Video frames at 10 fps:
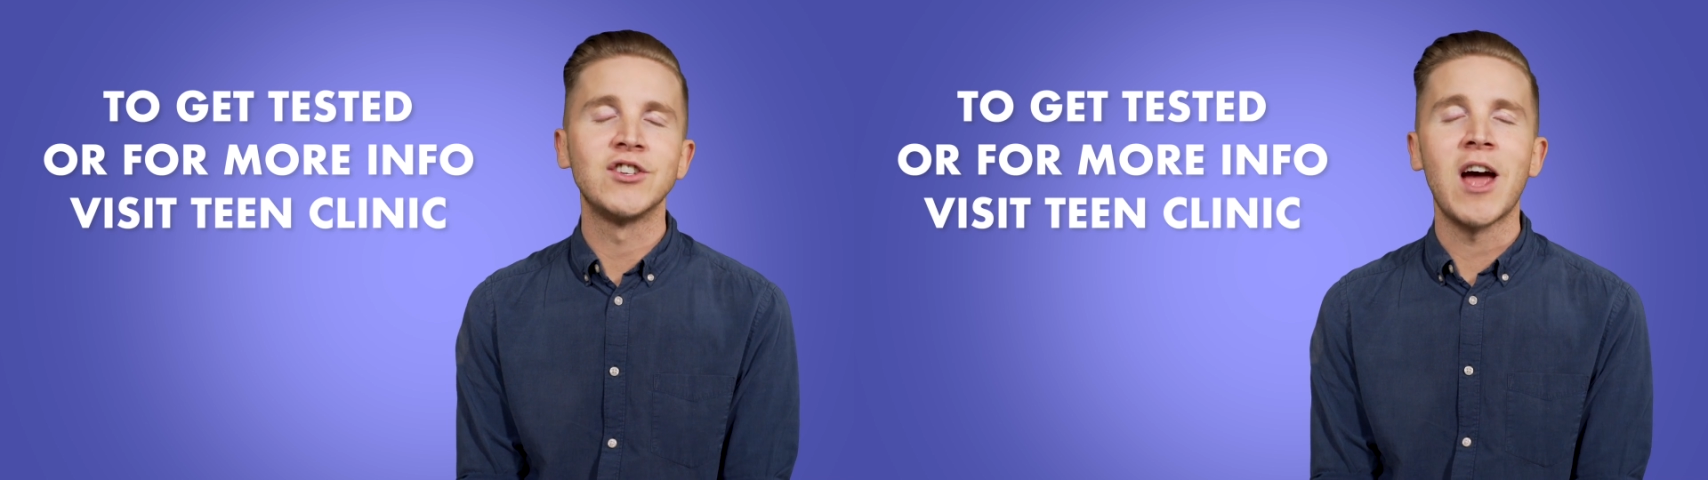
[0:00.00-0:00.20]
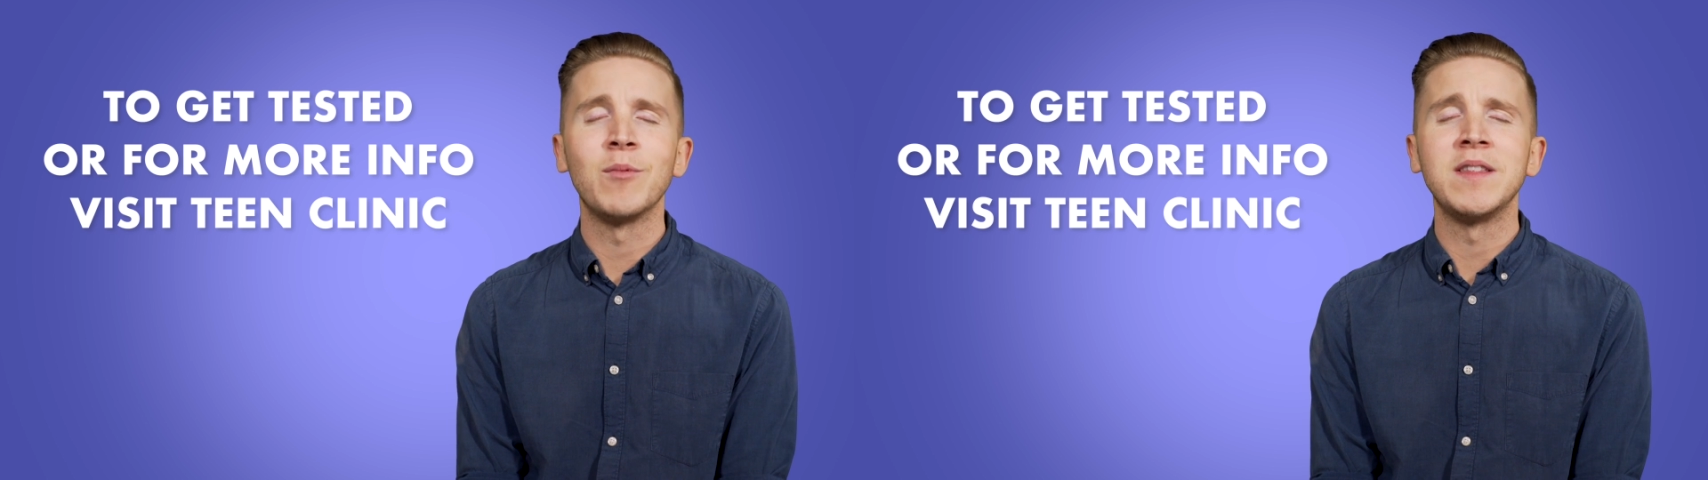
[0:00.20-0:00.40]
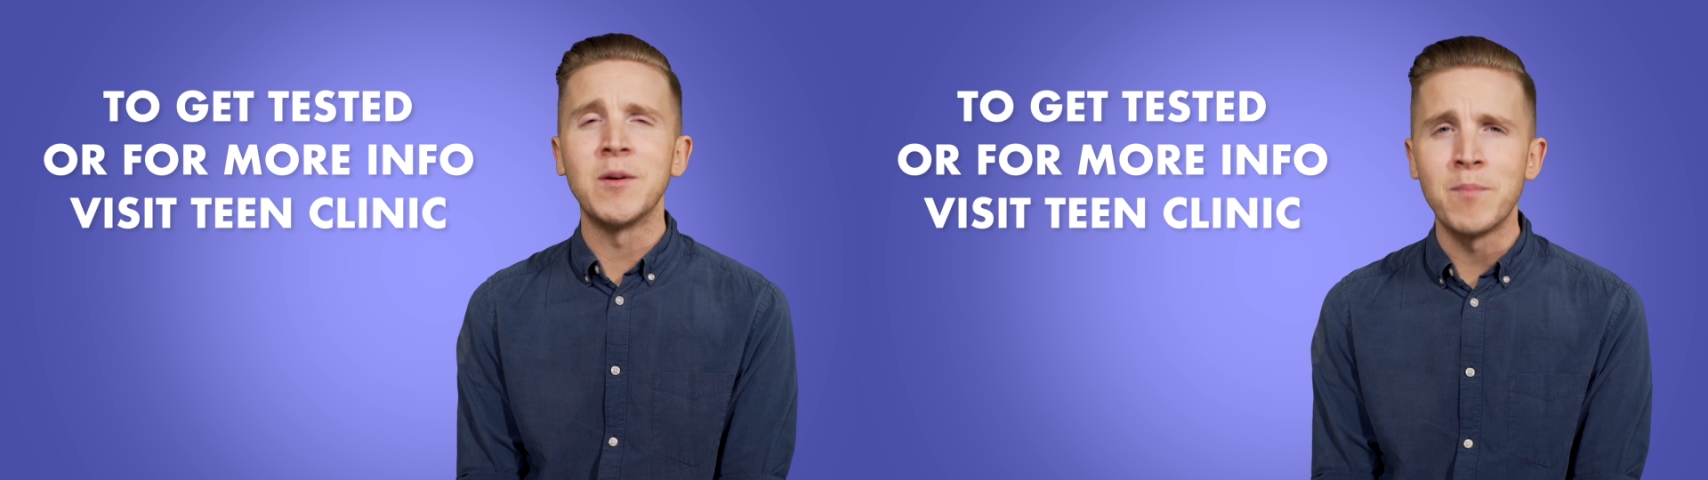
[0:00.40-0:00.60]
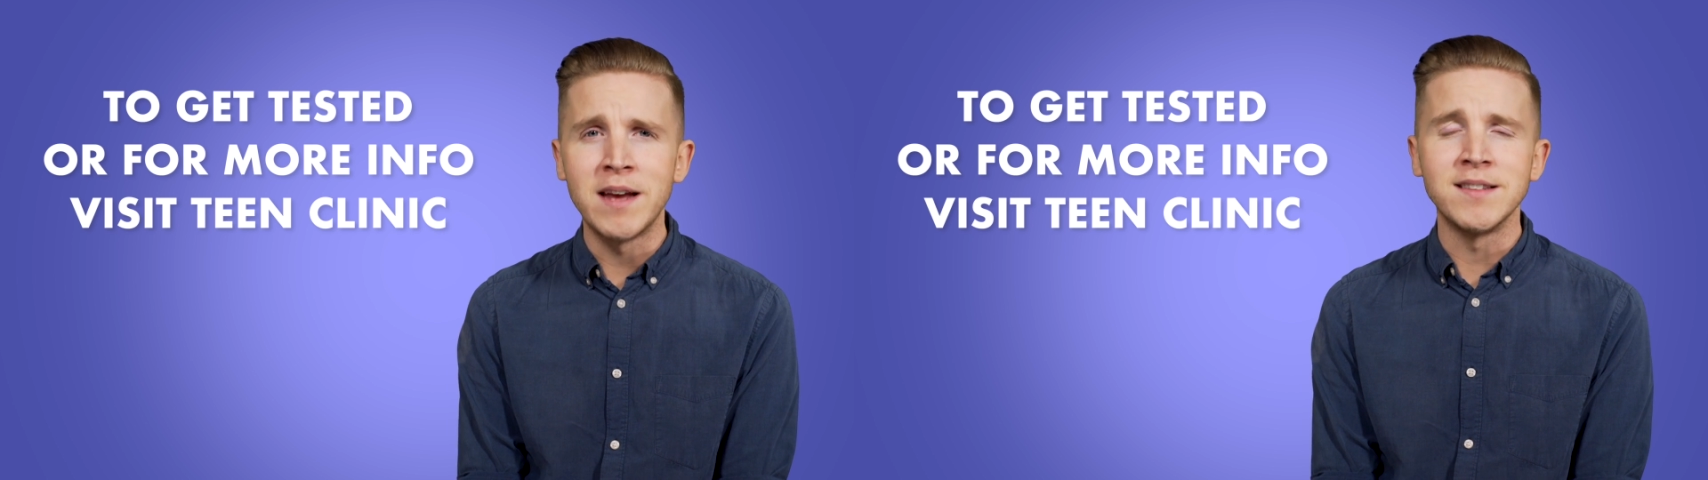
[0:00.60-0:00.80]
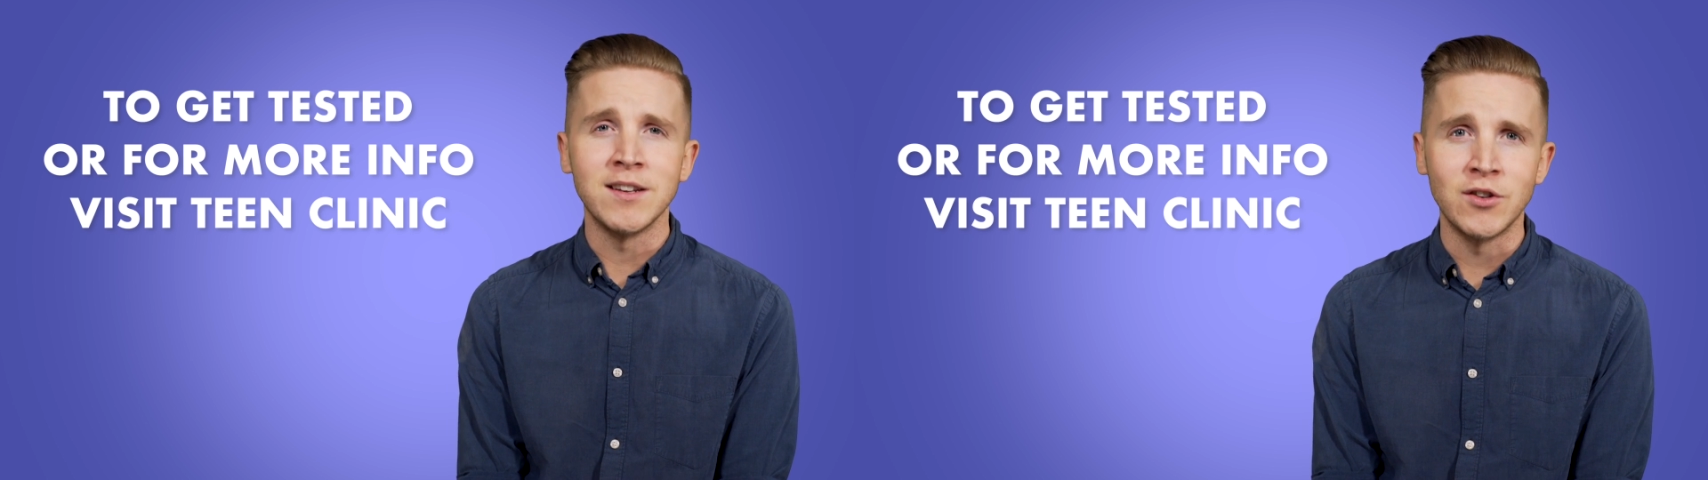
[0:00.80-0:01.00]
chat with the
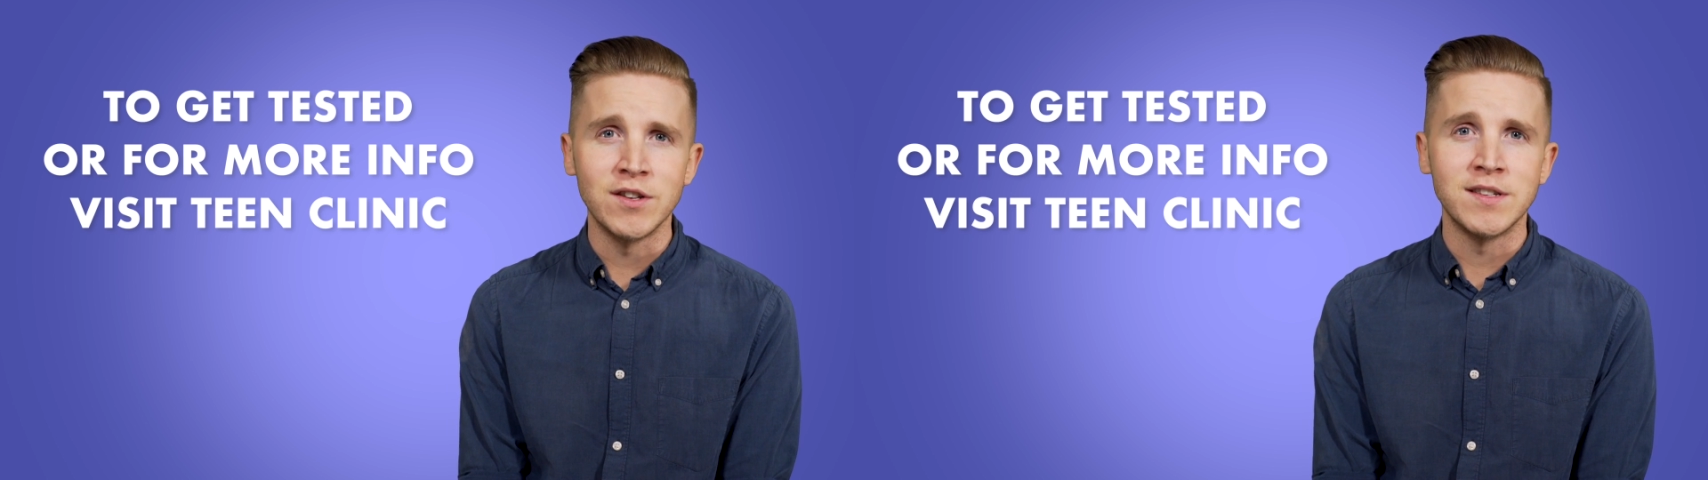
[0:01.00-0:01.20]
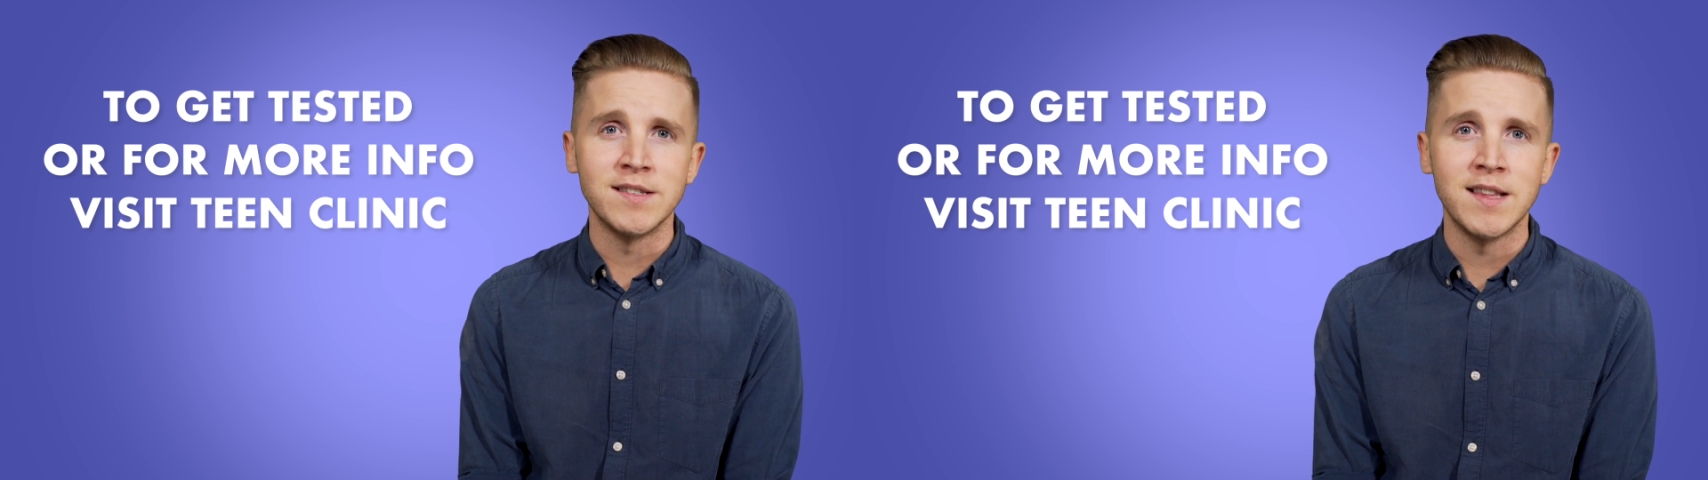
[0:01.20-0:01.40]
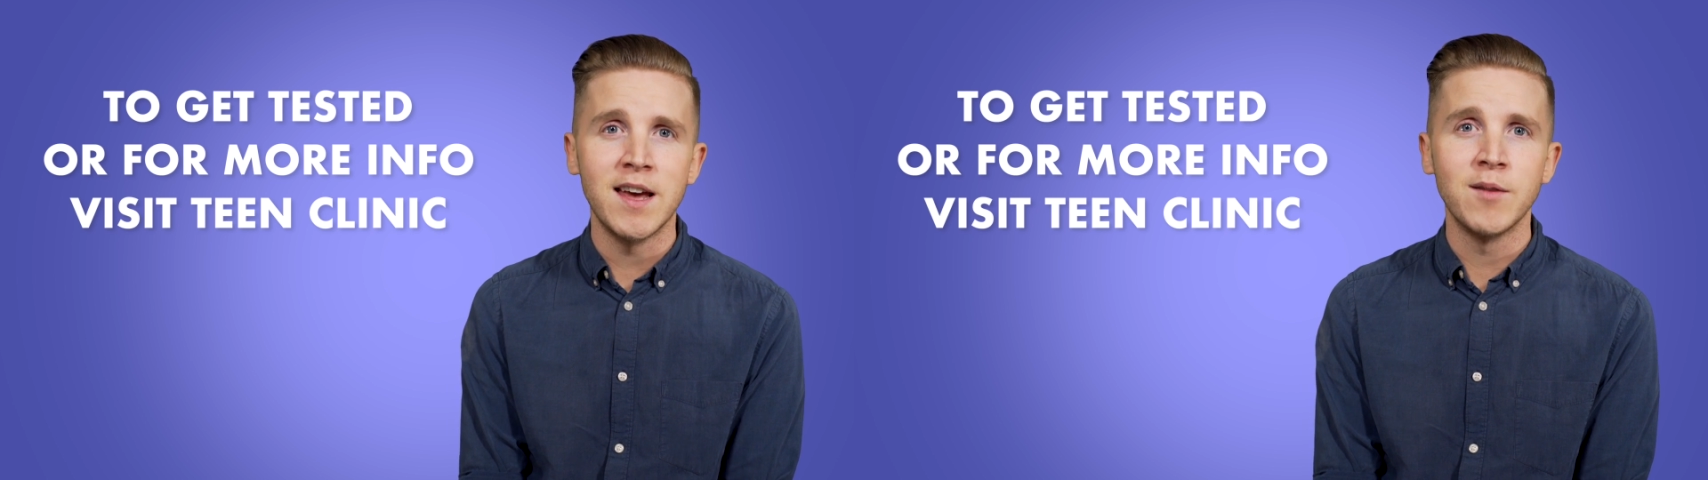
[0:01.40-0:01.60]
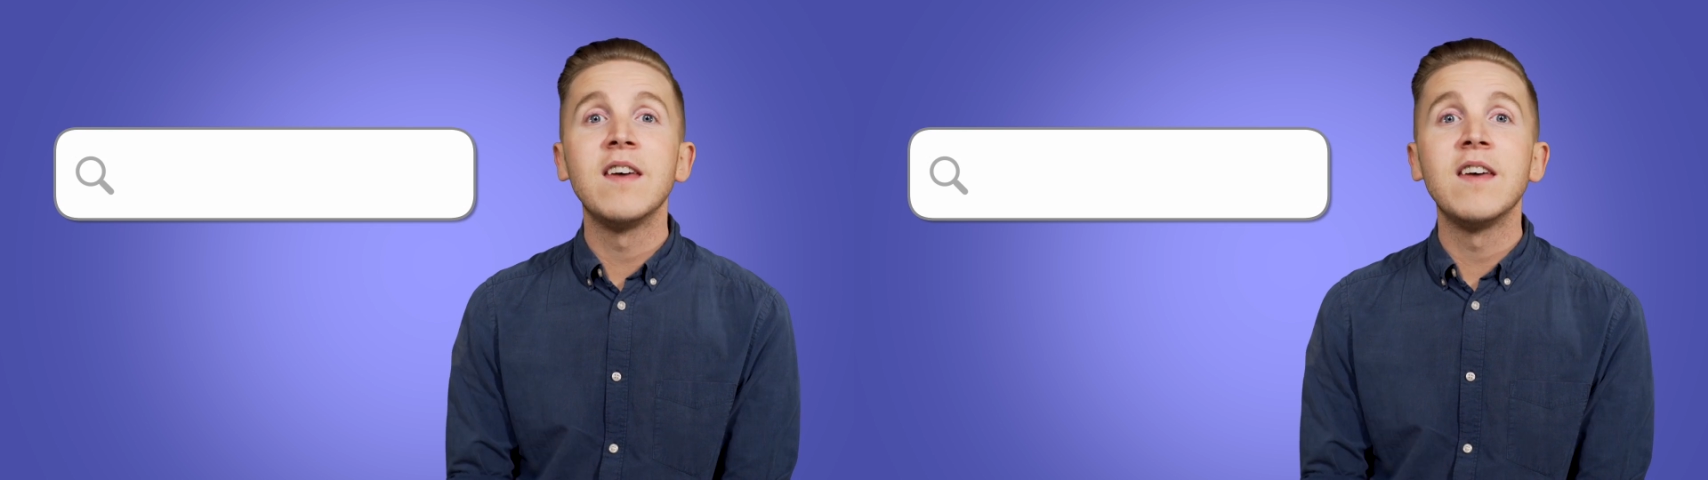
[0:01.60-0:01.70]
amazing nurses there.